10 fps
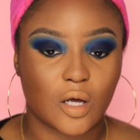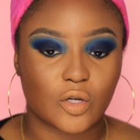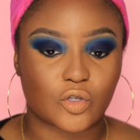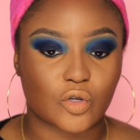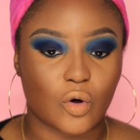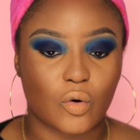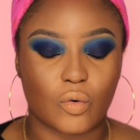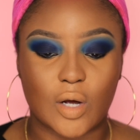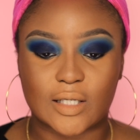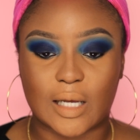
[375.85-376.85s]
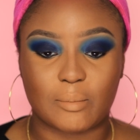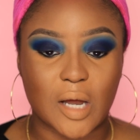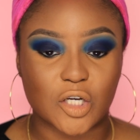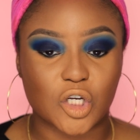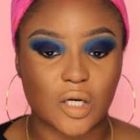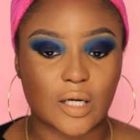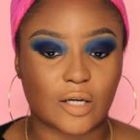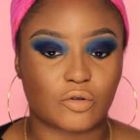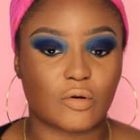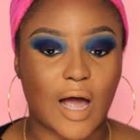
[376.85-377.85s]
So as I mentioned, I do